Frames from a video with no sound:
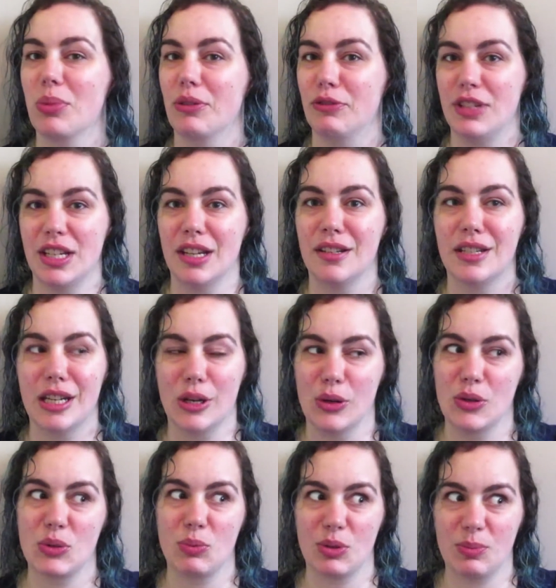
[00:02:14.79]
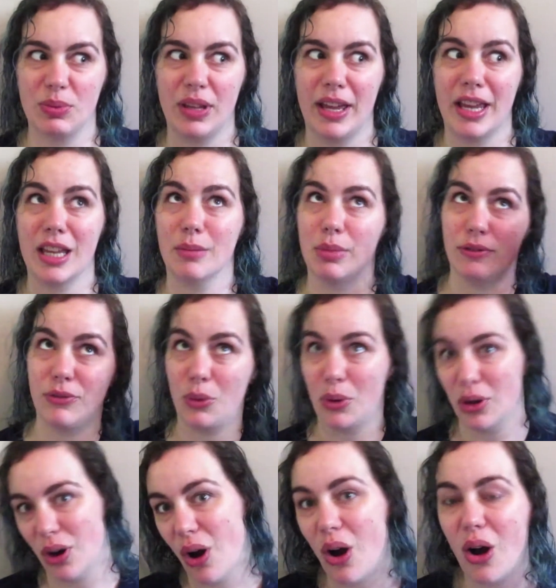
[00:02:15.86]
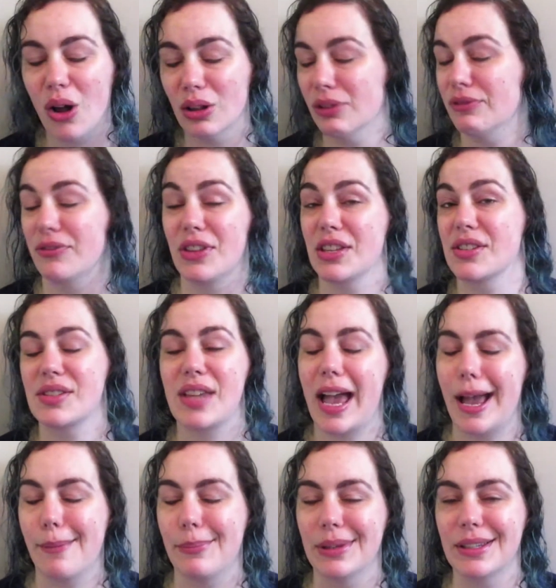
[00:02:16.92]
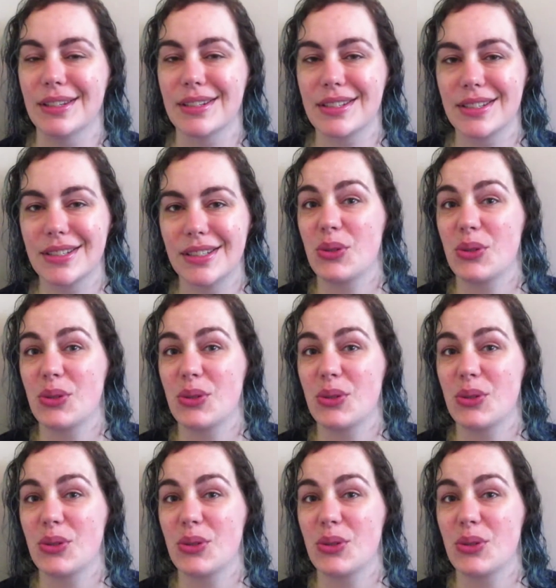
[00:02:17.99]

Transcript: of D and Ders was playing before all of this happened.